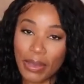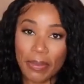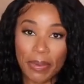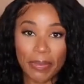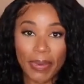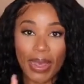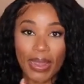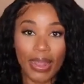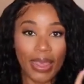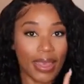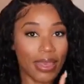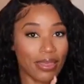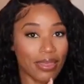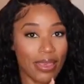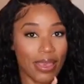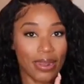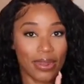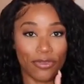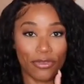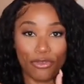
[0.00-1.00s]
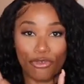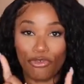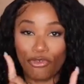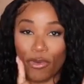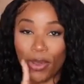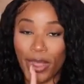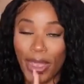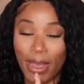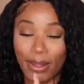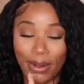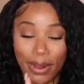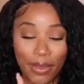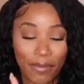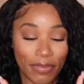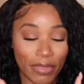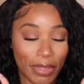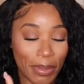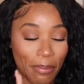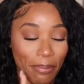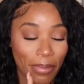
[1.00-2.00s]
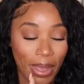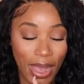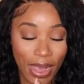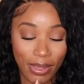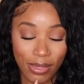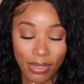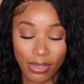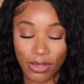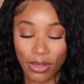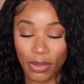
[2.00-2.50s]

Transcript: Keep in mind, like I said, this is straight out of the box,